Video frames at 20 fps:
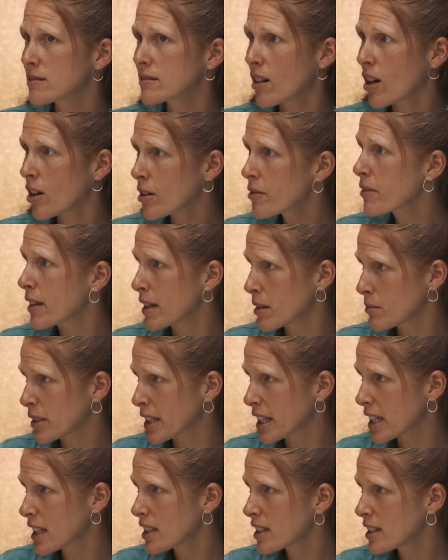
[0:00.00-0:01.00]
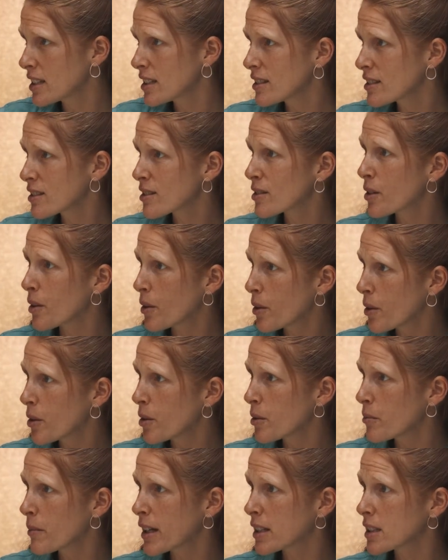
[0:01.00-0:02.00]
our family to go
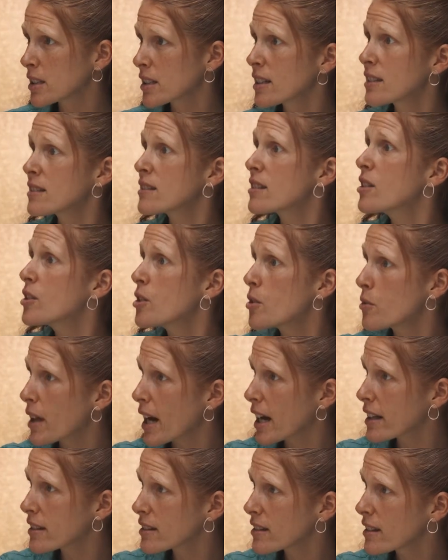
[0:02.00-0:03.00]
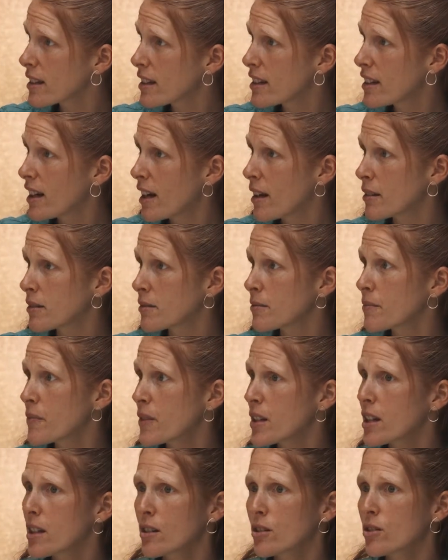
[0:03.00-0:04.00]
home and continue that and
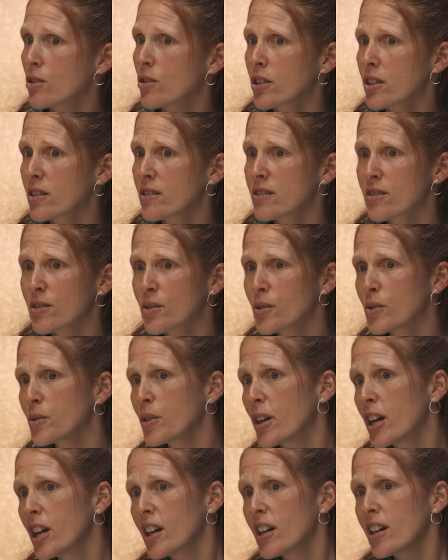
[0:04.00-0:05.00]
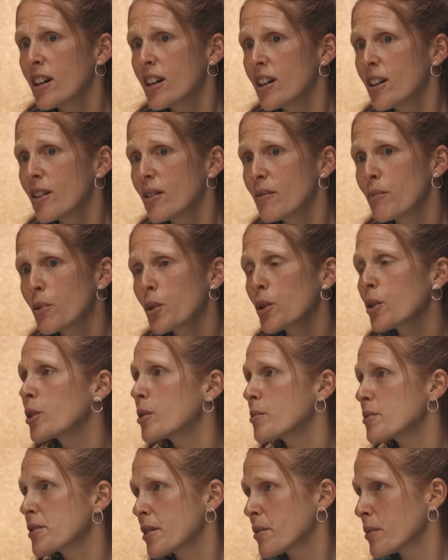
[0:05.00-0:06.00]
look into more
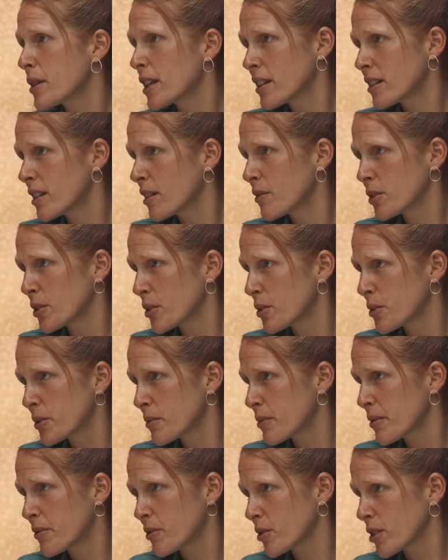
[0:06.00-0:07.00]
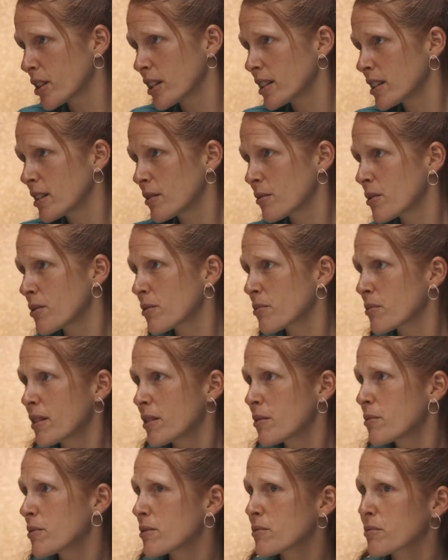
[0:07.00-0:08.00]
herbs that we had never used before. And it
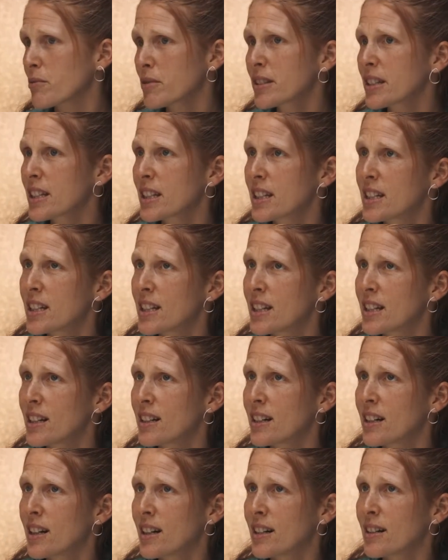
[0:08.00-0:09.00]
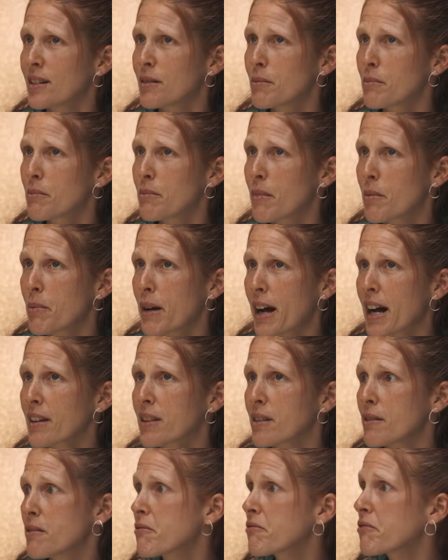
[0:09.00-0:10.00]
was really a
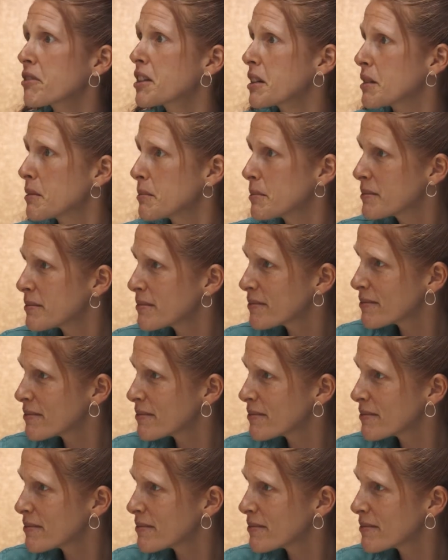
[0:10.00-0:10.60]
path of freedom.